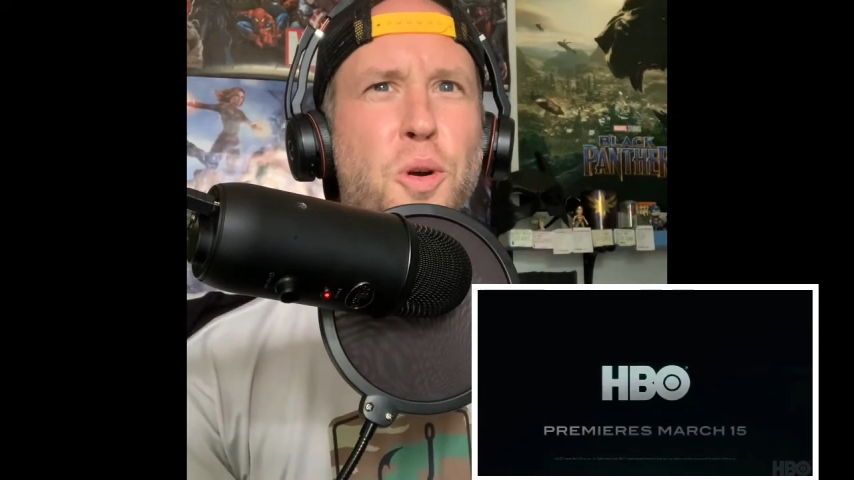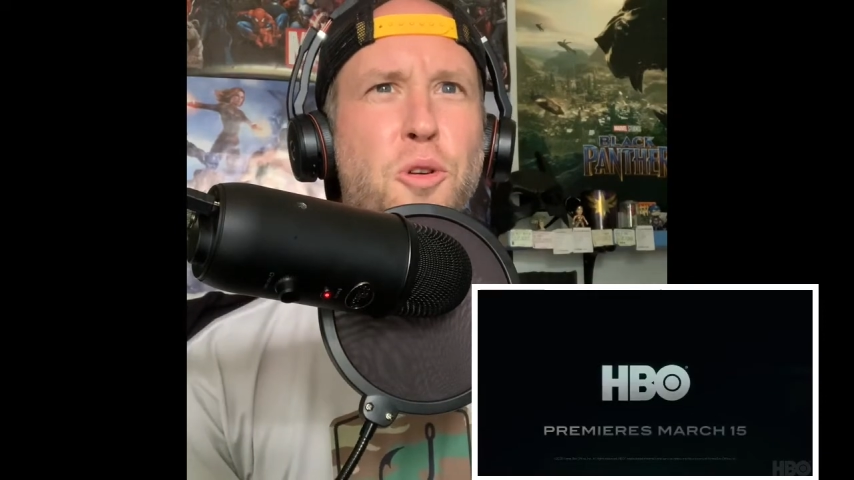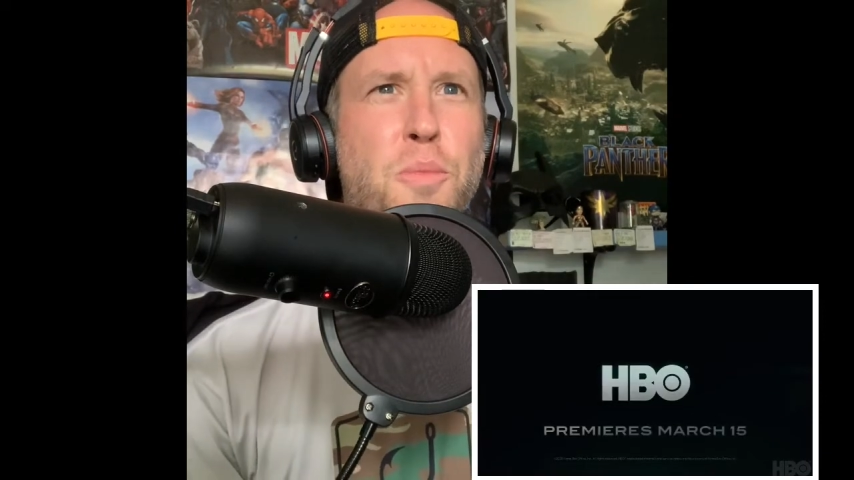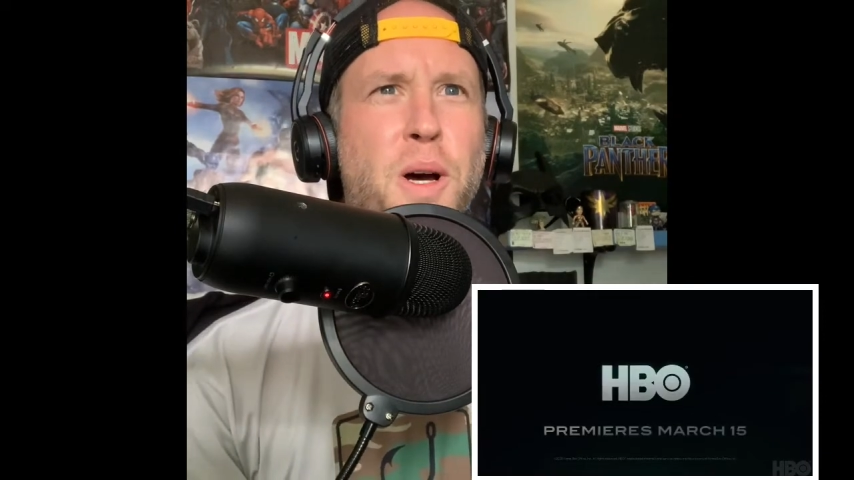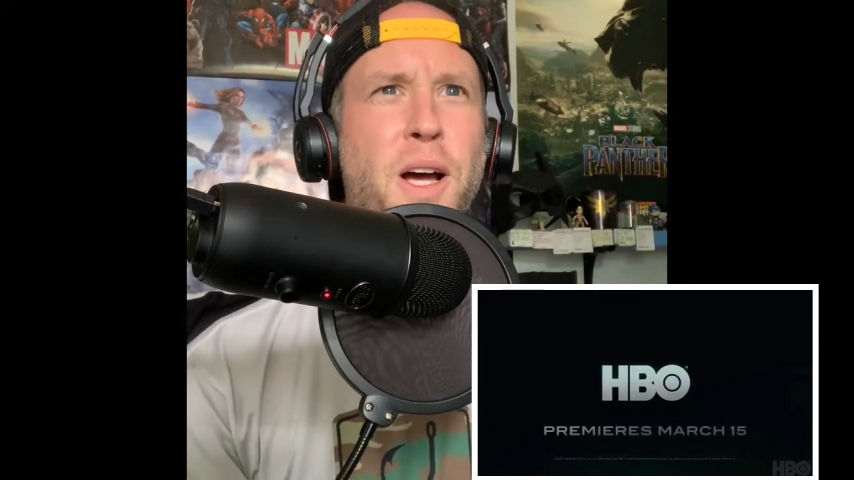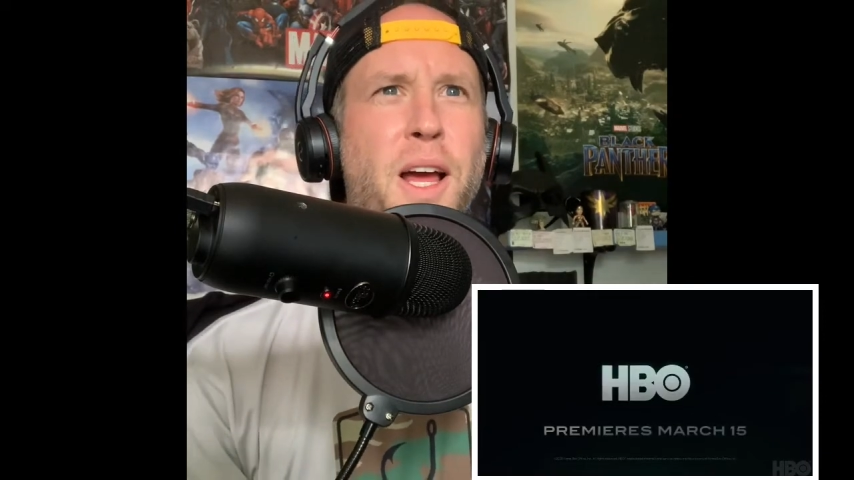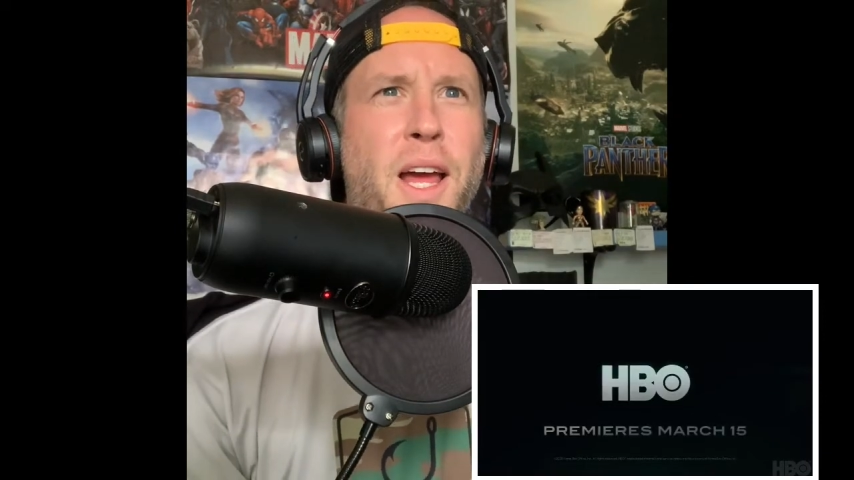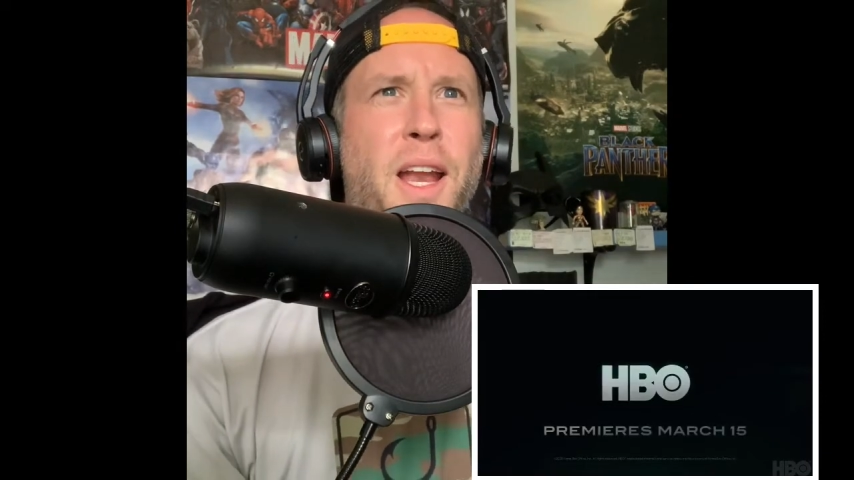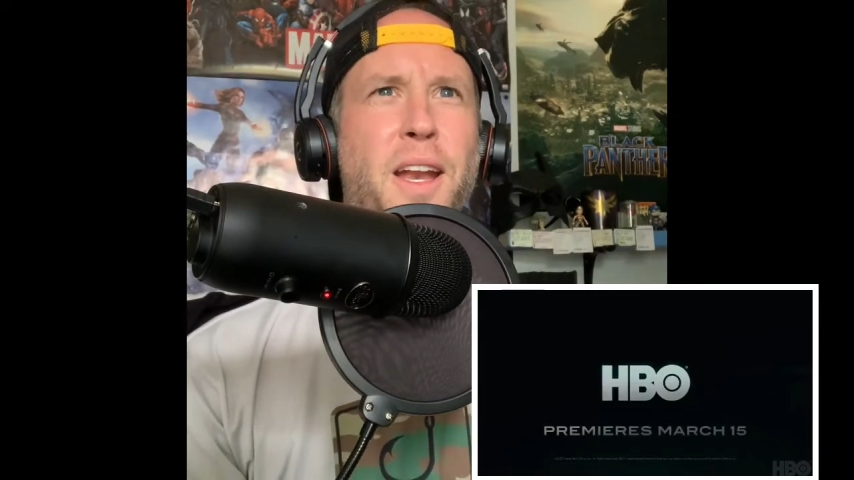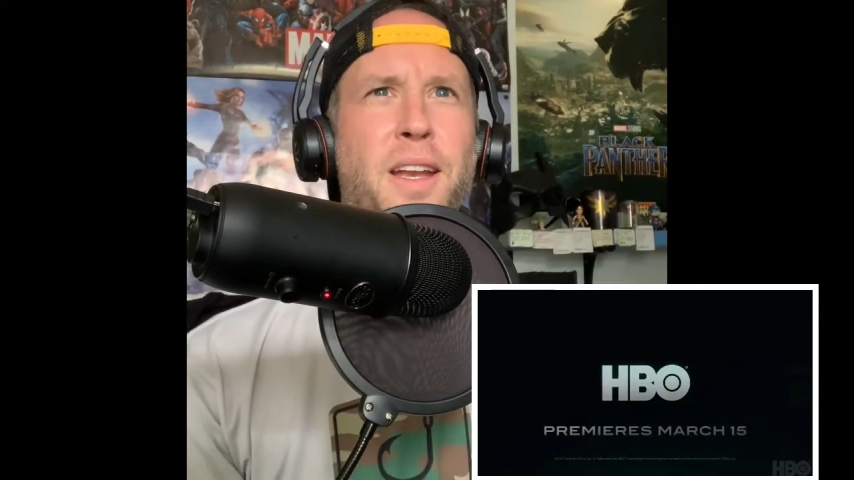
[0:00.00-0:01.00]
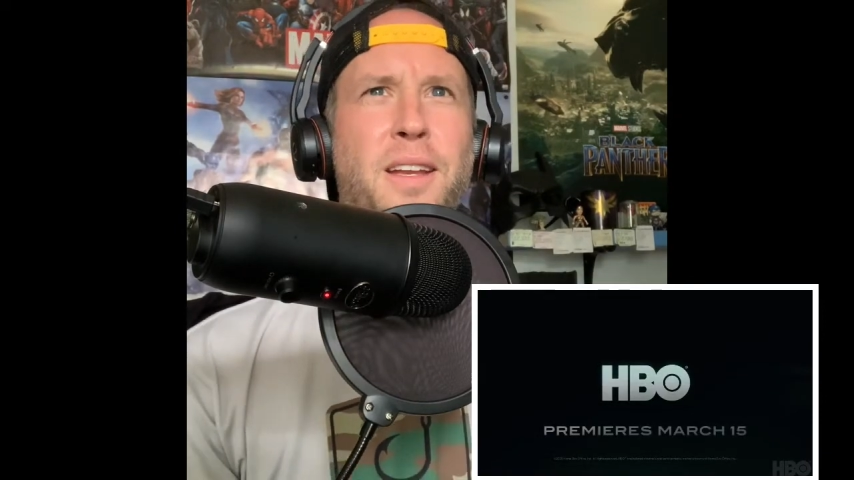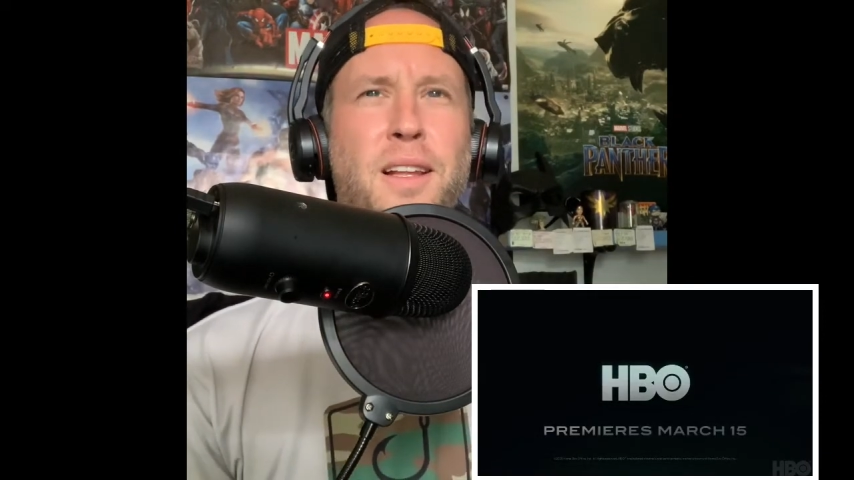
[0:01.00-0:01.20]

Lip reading: Uma and